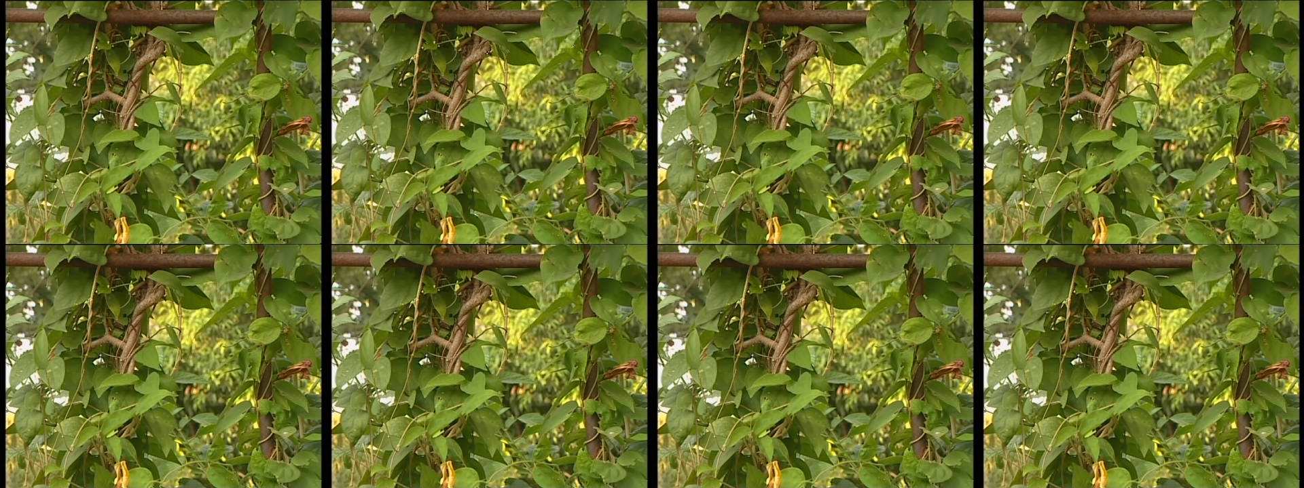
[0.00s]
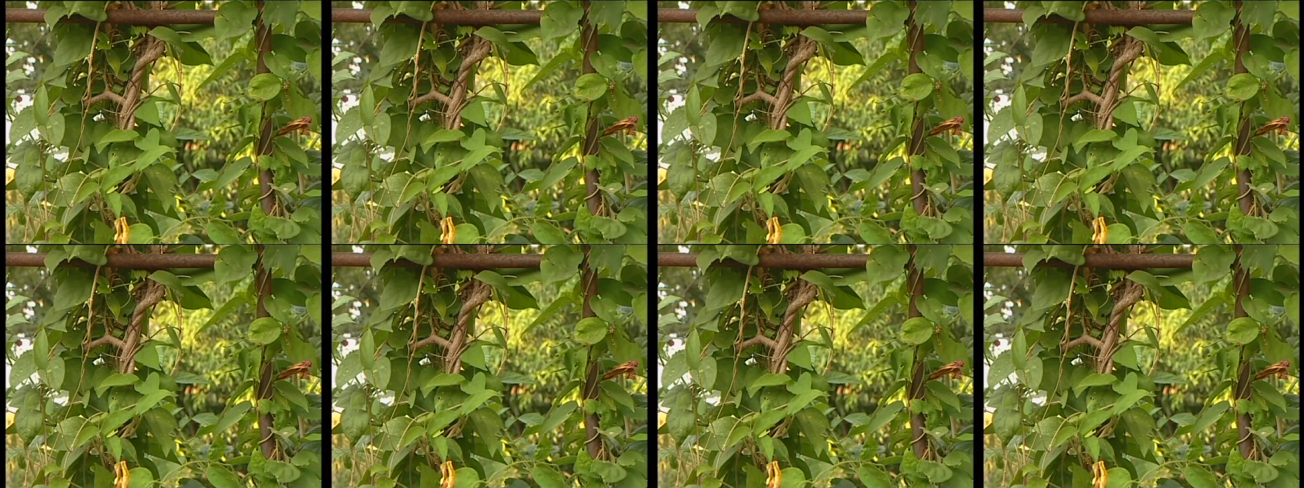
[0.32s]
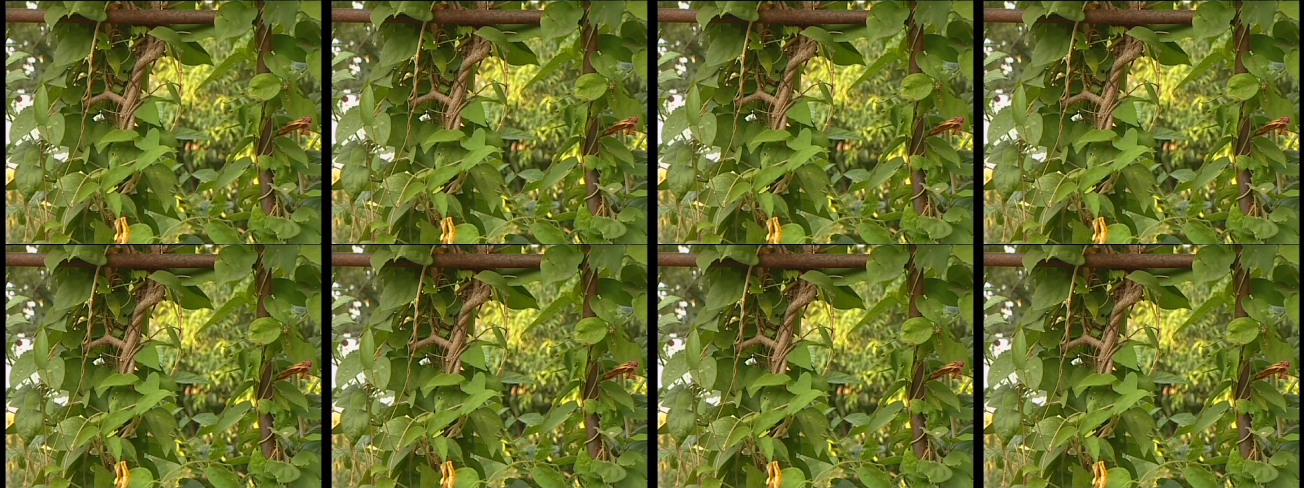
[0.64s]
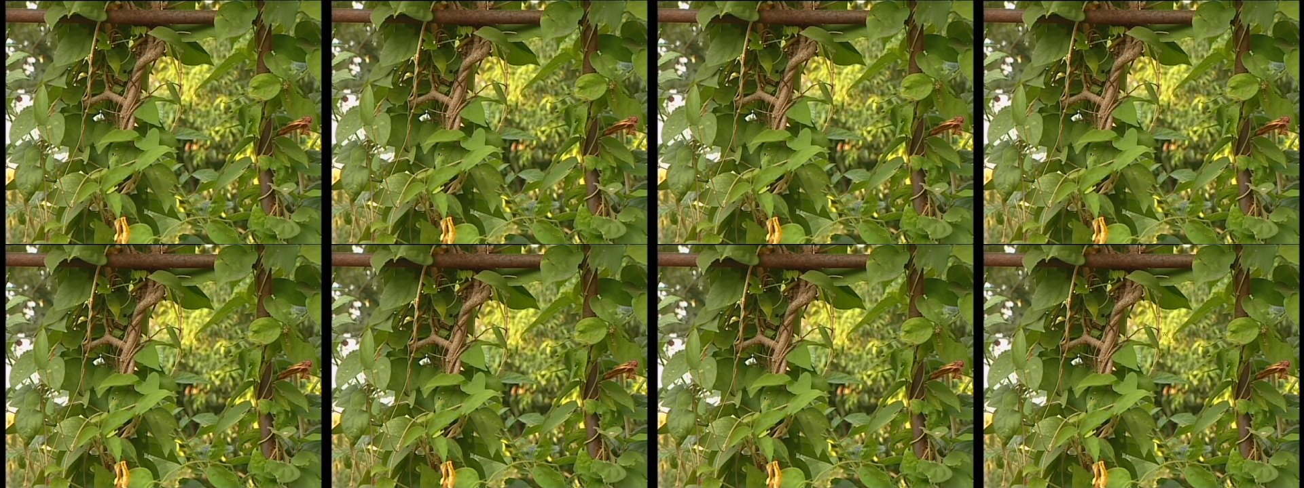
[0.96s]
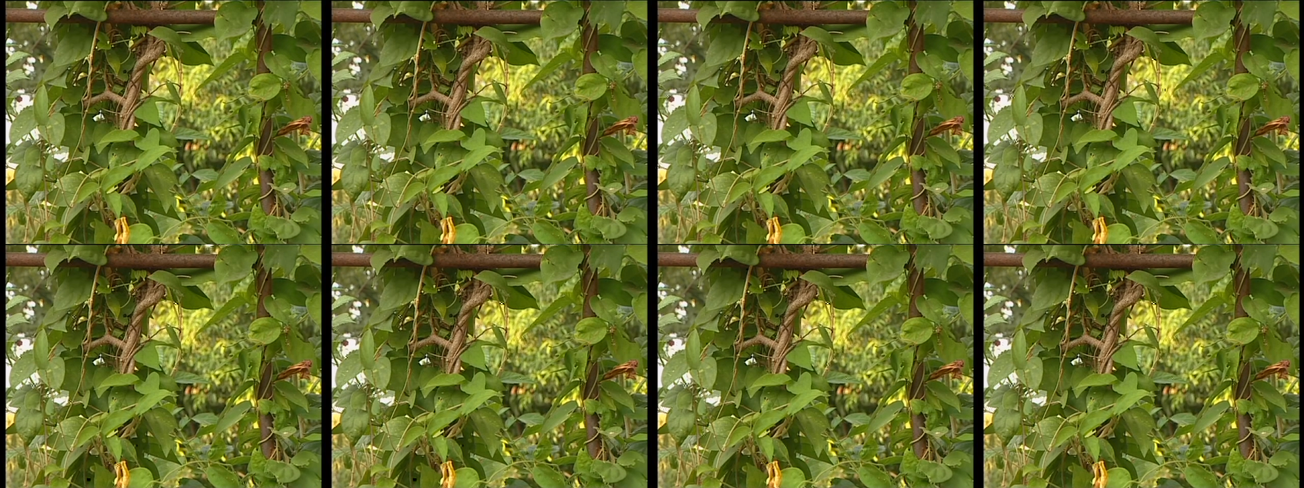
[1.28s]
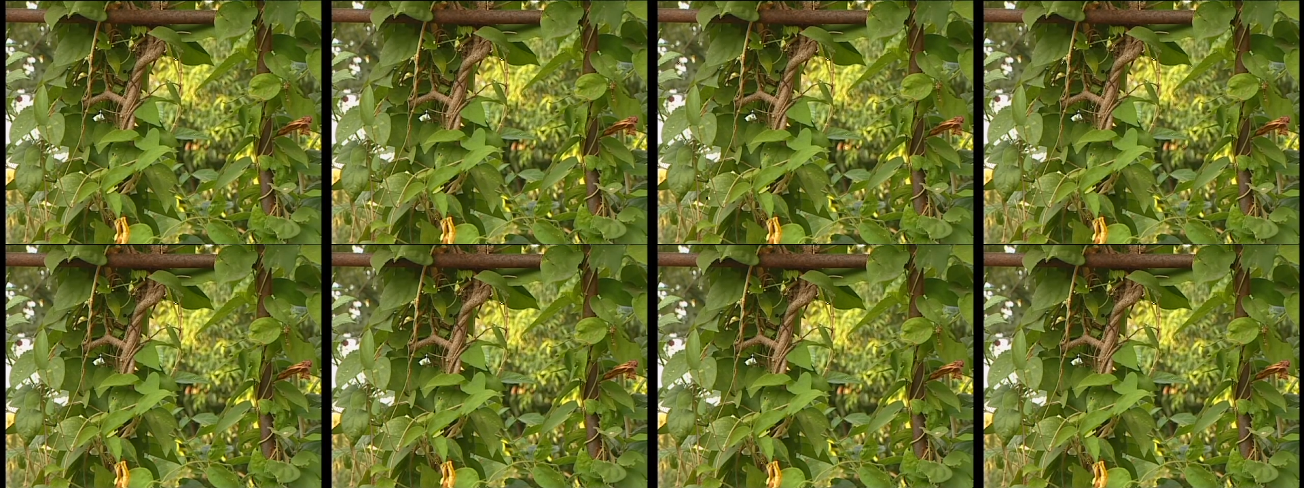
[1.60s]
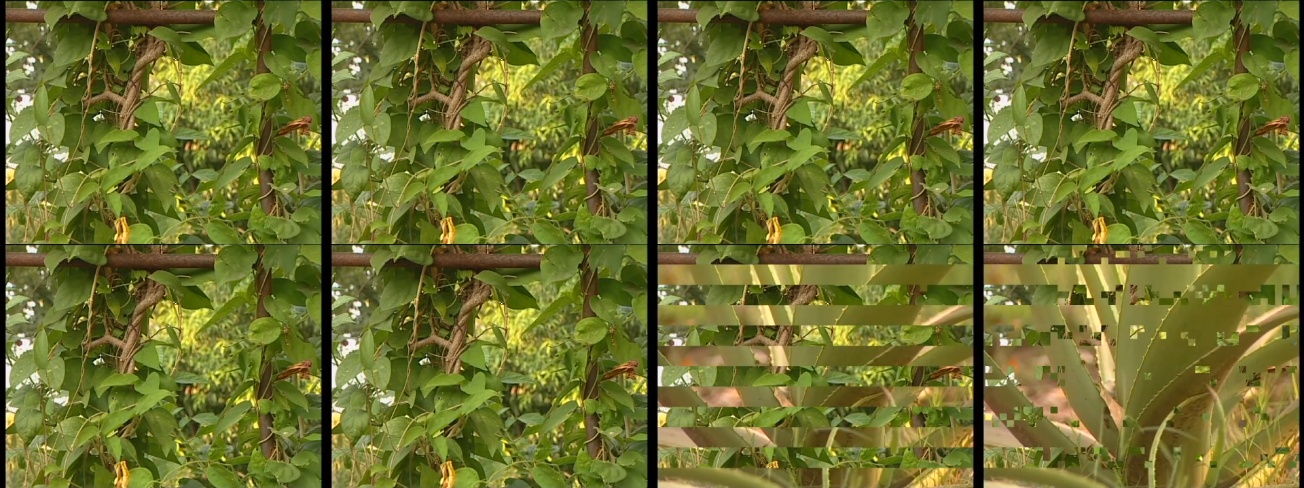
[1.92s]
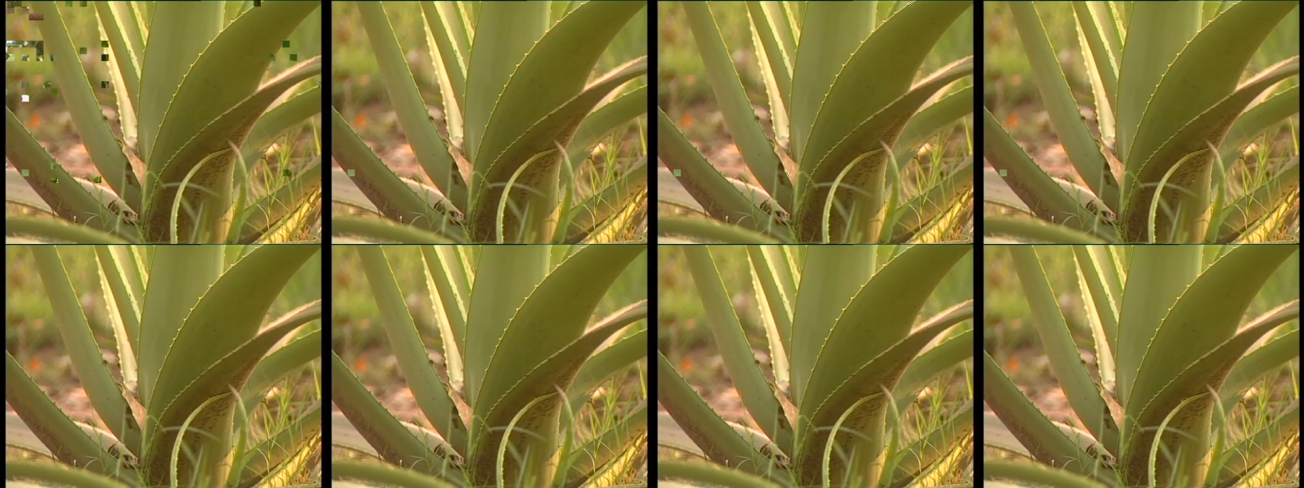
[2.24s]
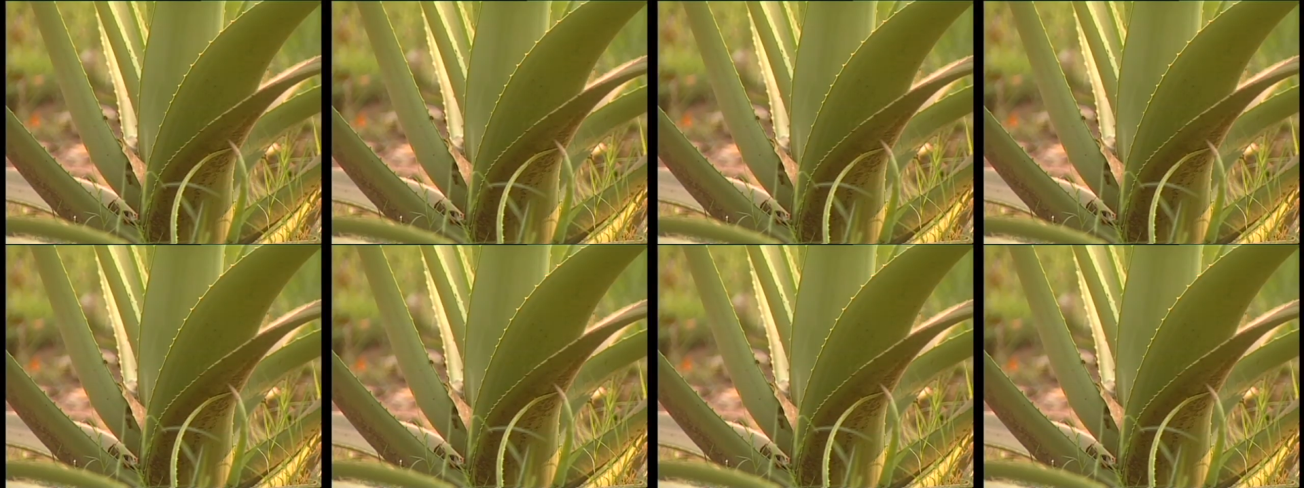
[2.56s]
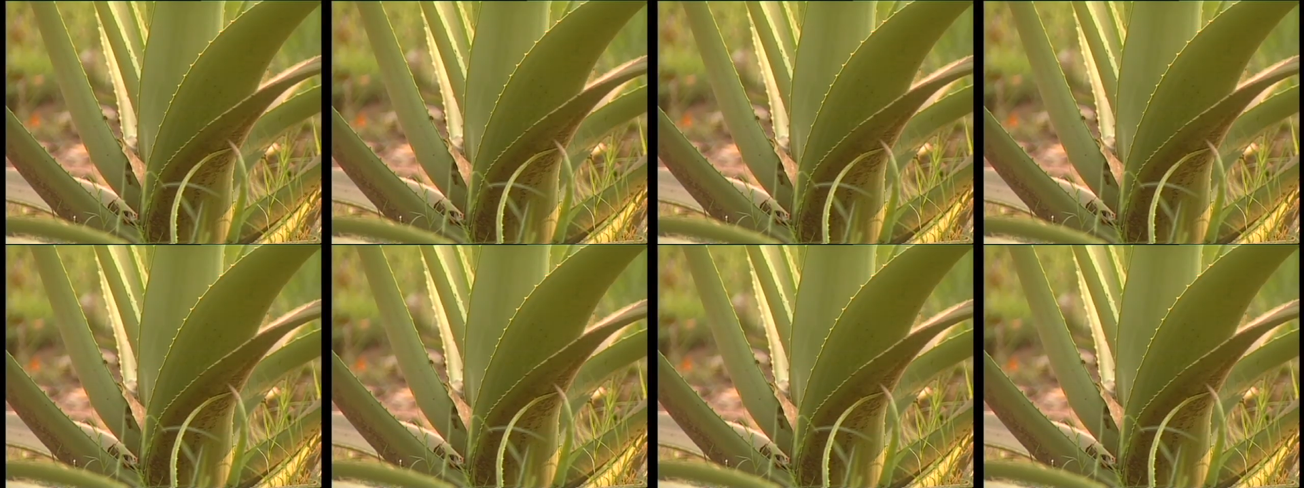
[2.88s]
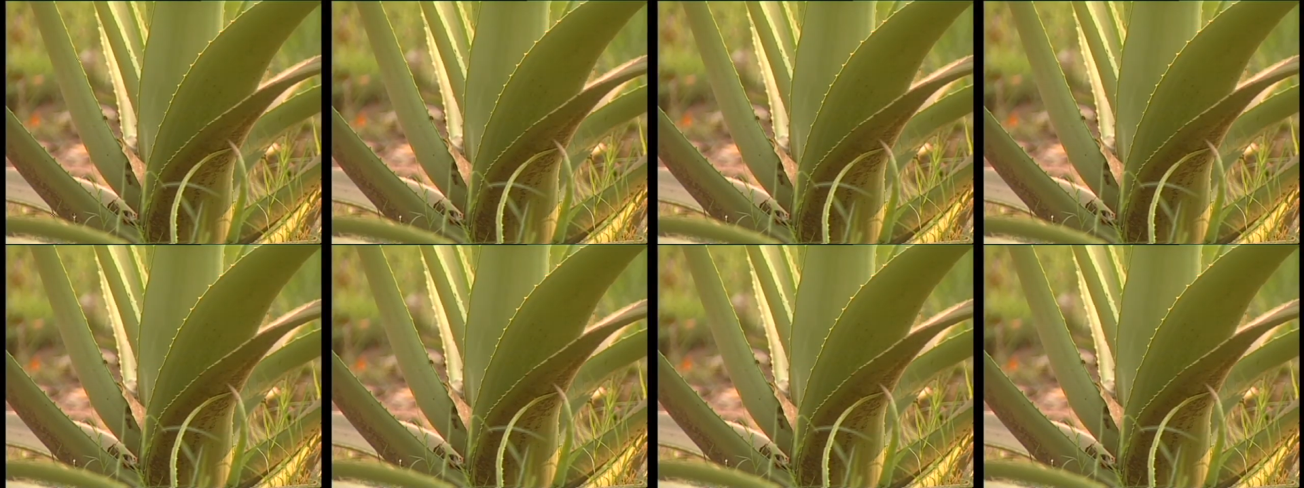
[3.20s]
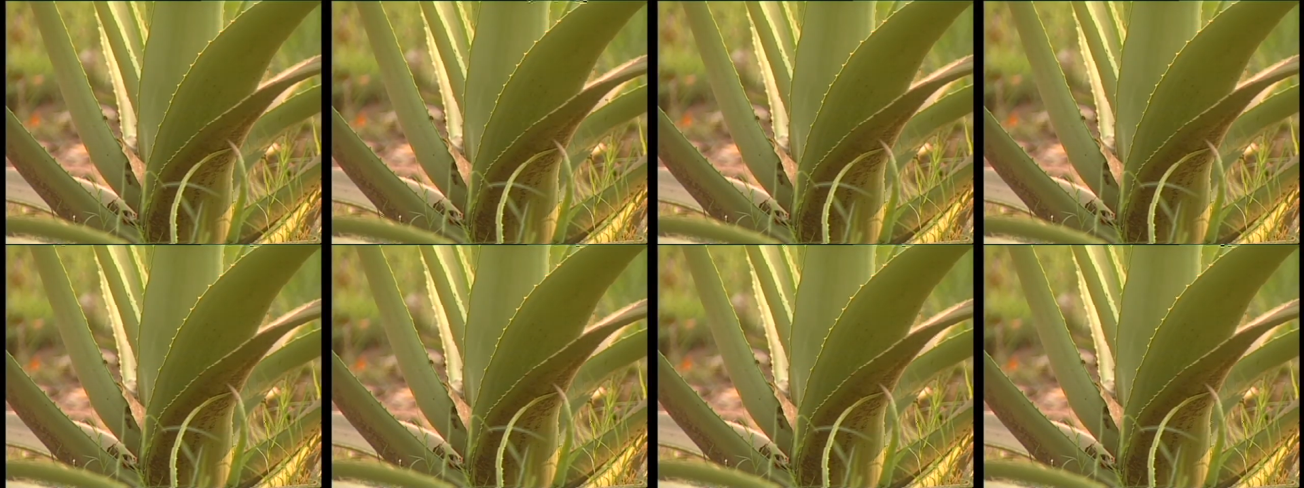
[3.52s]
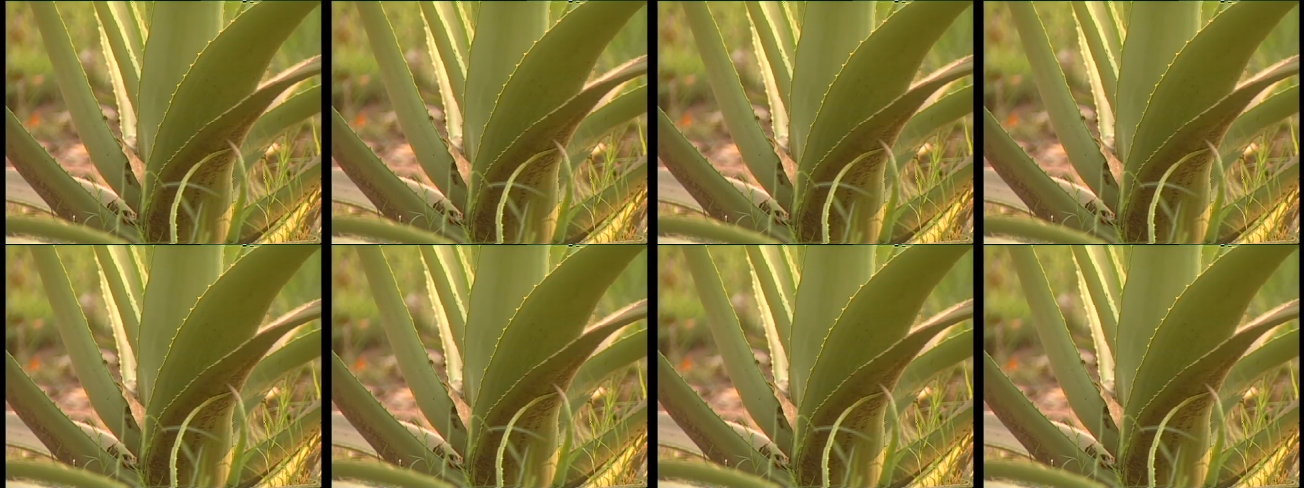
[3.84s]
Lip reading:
No face is visible, so there are no lips to read.